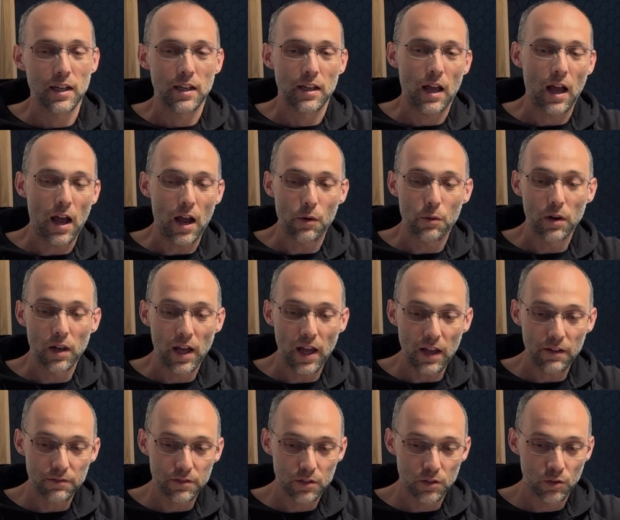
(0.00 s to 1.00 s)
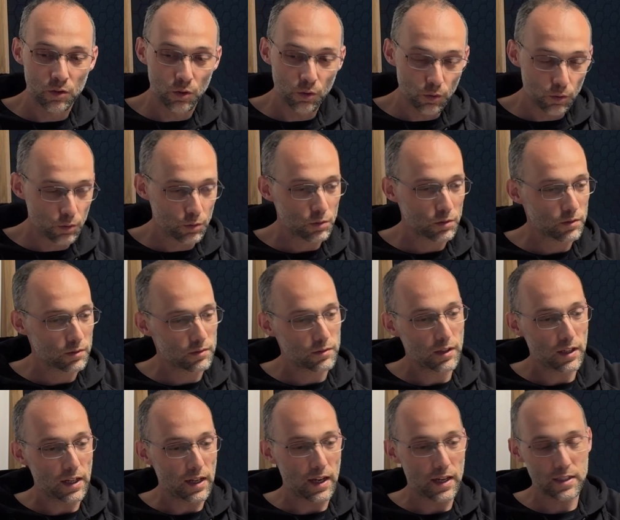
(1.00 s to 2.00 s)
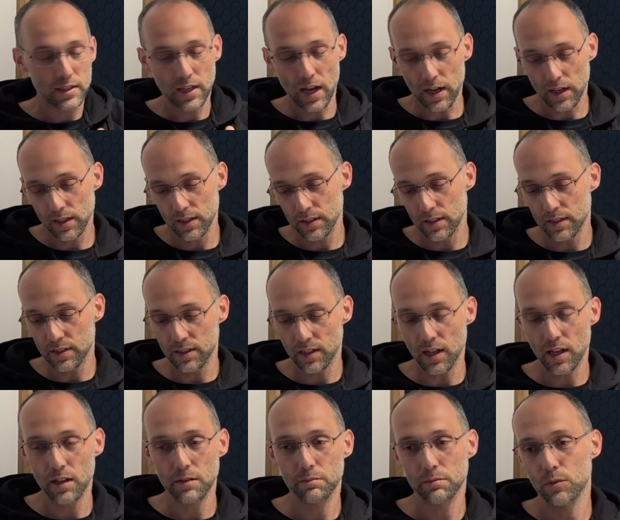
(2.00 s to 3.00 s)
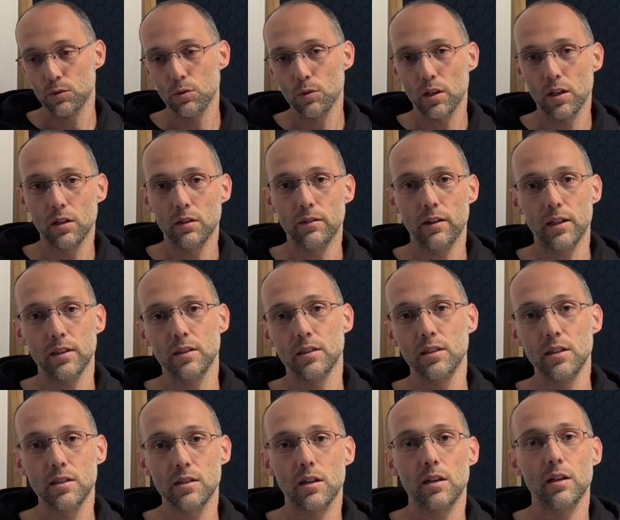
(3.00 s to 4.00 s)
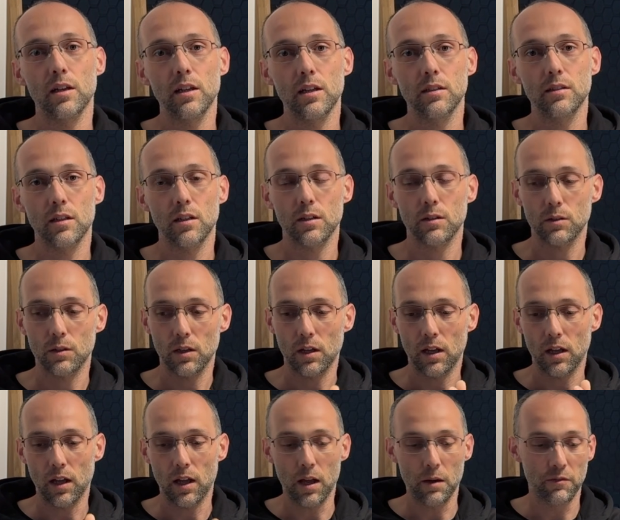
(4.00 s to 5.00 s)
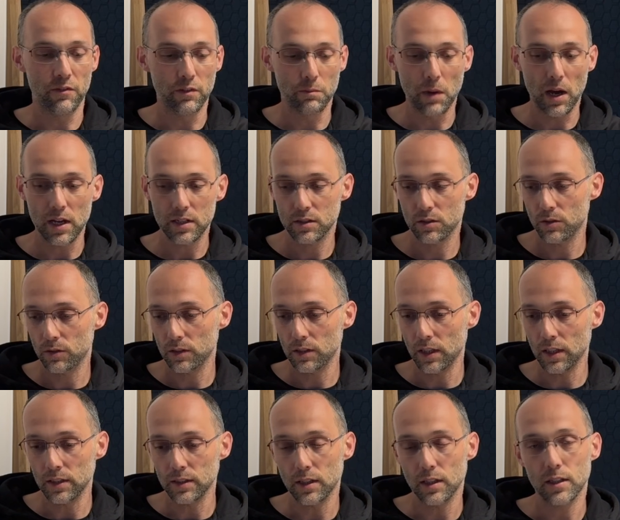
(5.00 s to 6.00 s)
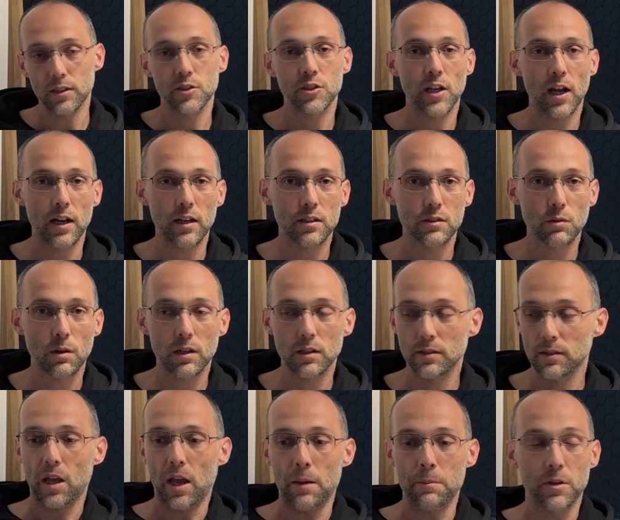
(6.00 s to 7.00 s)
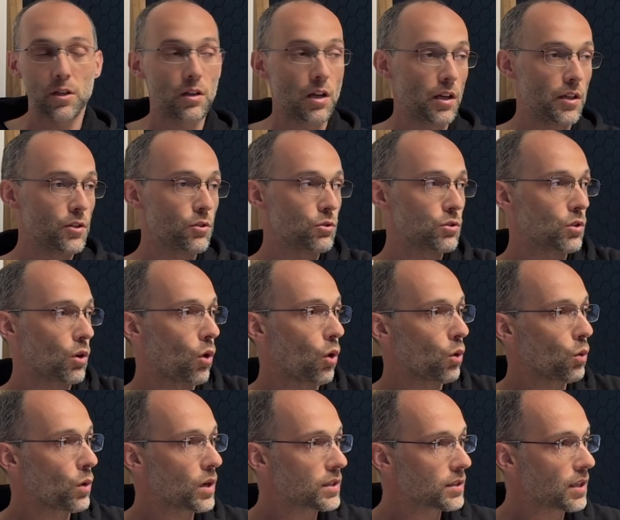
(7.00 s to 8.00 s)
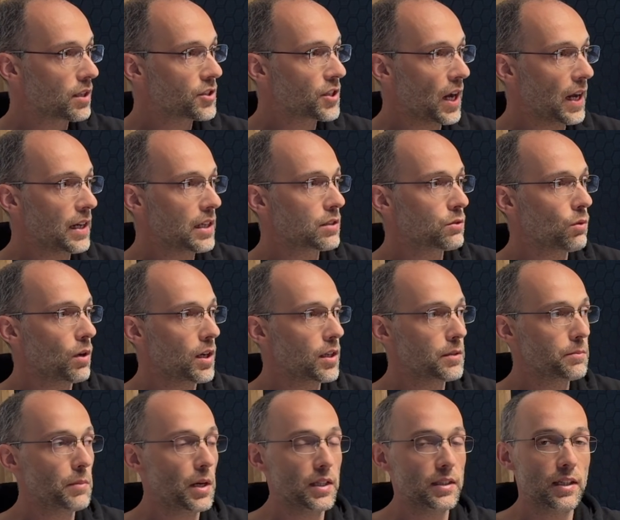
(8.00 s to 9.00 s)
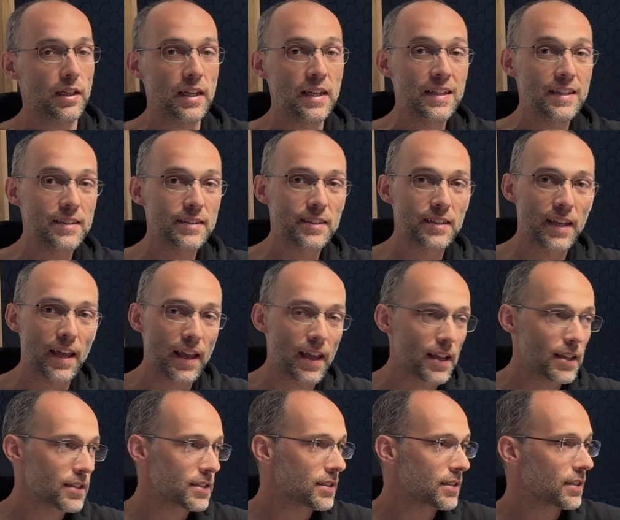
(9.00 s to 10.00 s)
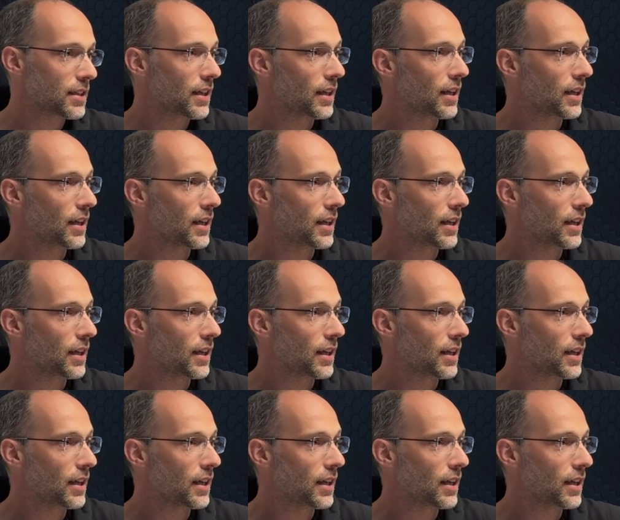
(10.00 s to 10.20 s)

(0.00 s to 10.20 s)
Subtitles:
I will have two exactly the same 2 kilowatt diesel heater, a Webasto one and a Chinese one. I'm gonna use always the Chinese one, but in case